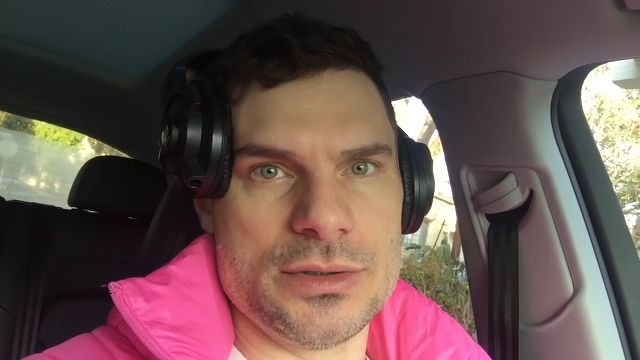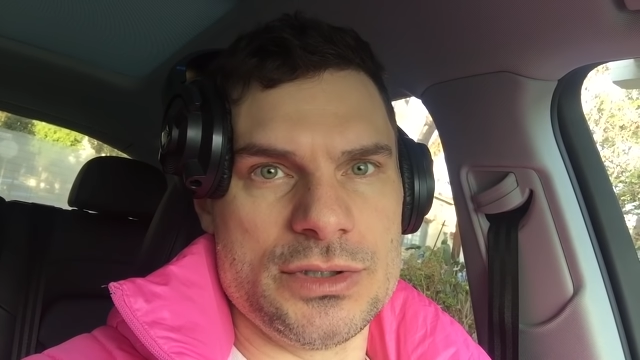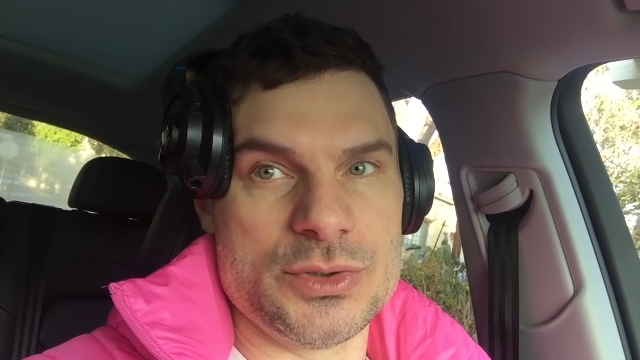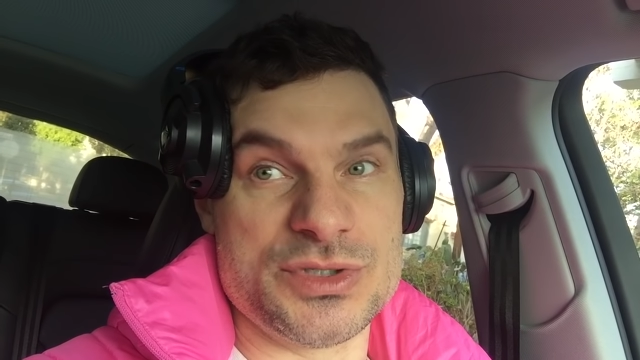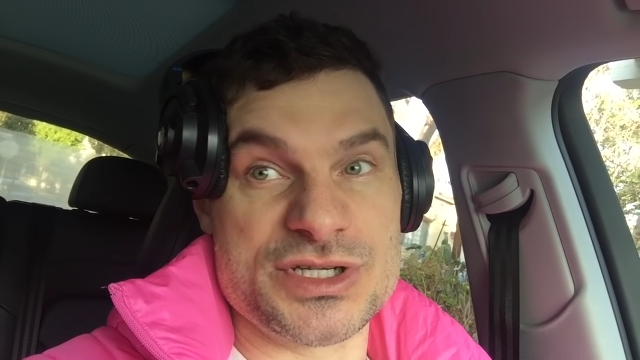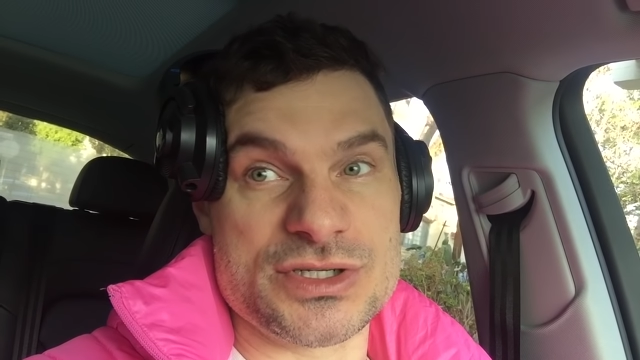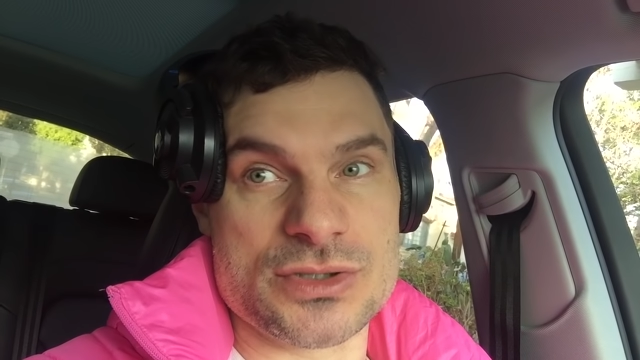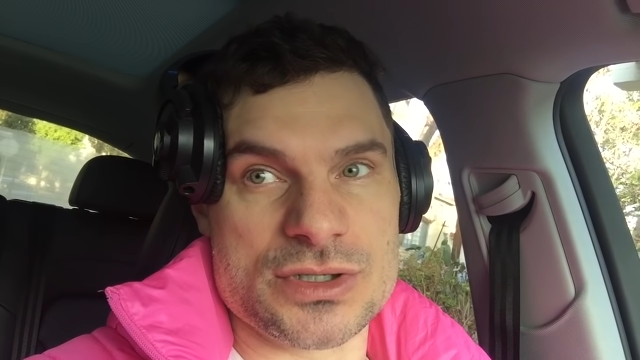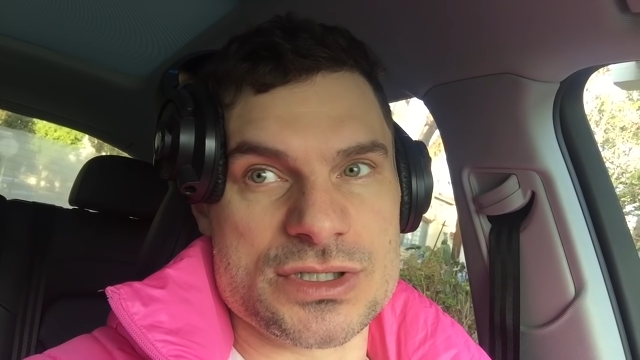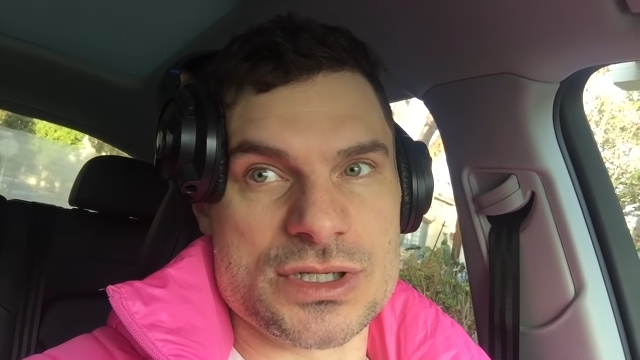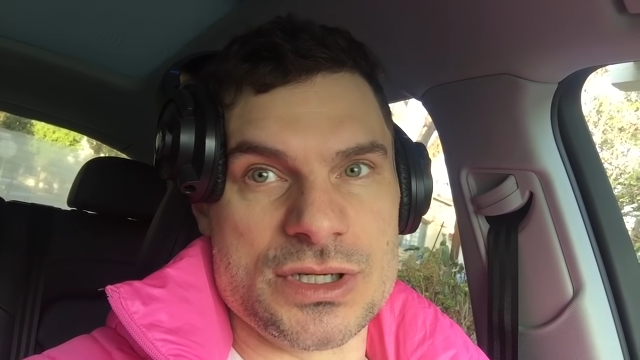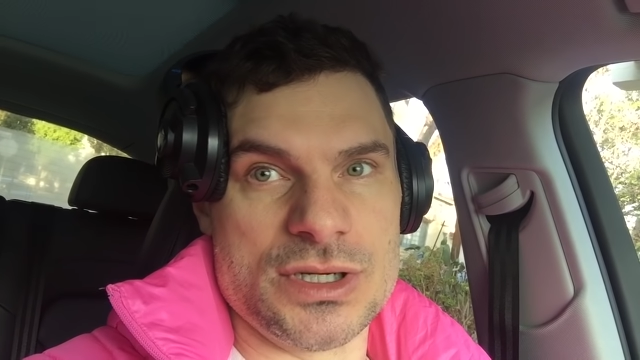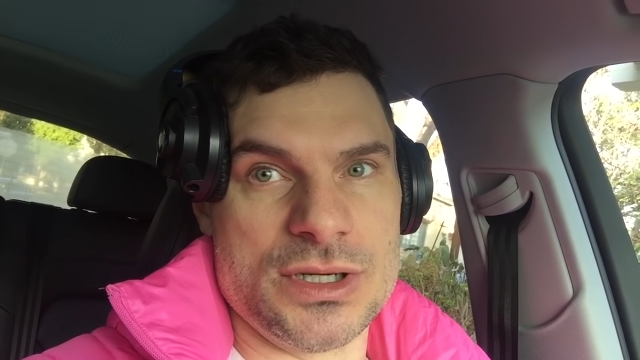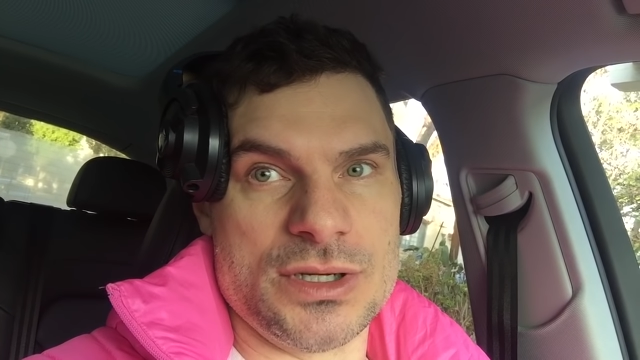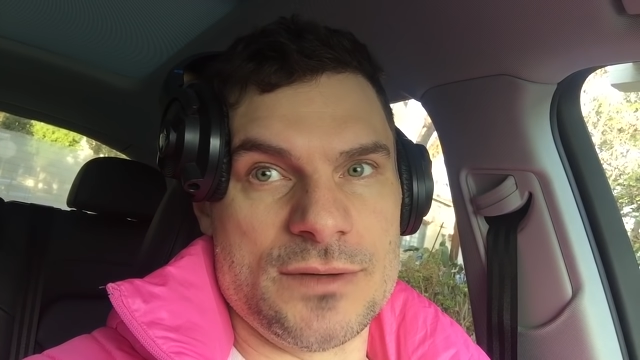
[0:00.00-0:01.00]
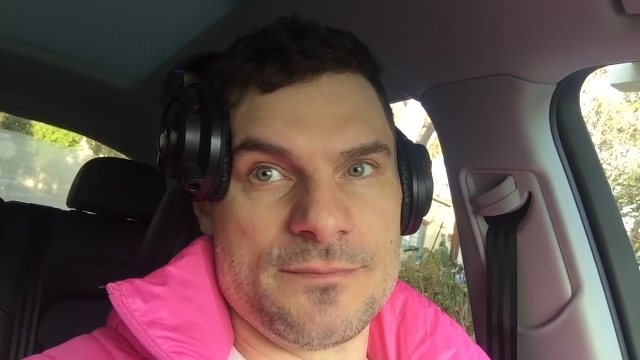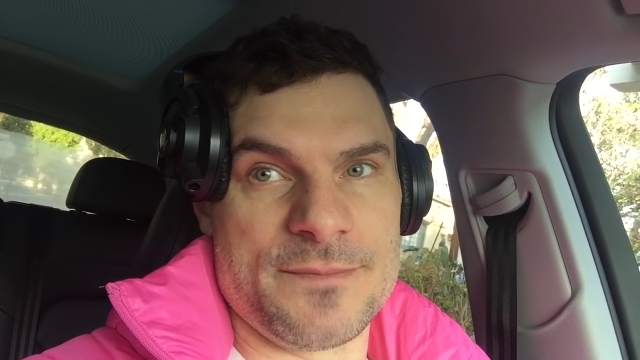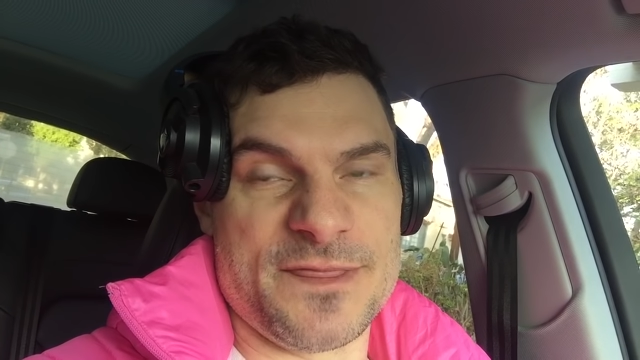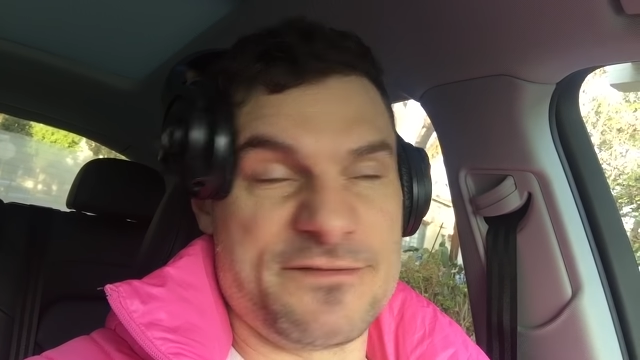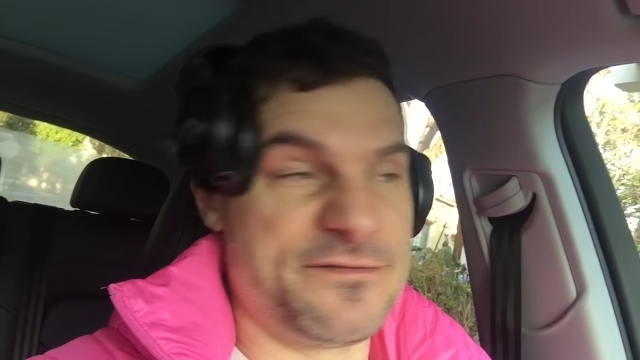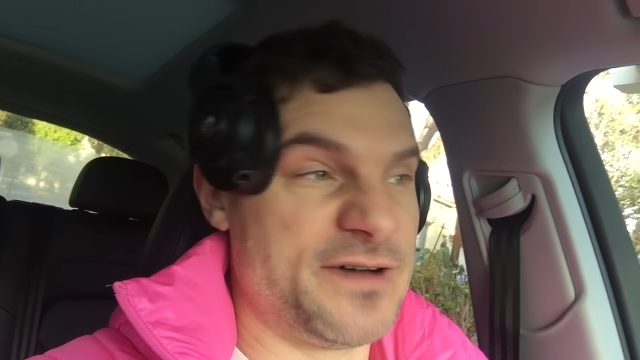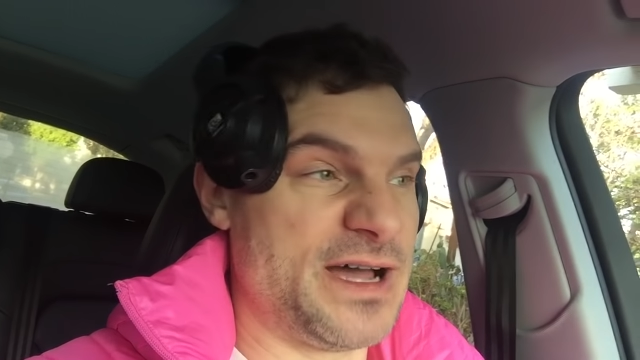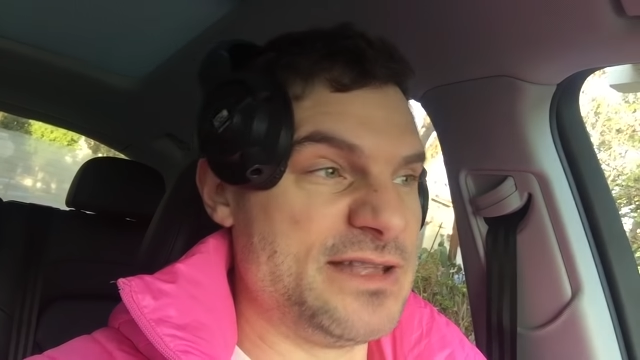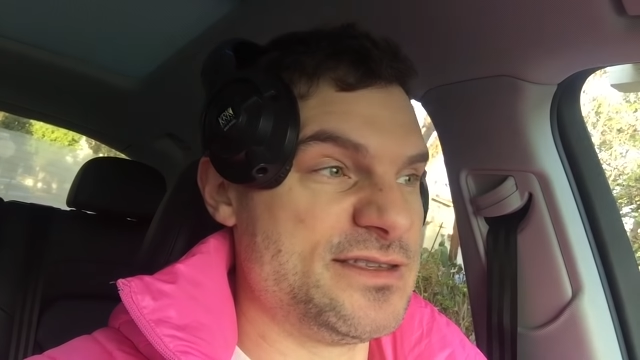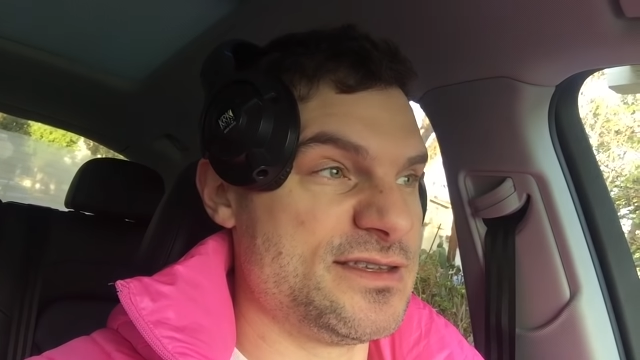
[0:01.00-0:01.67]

You did not find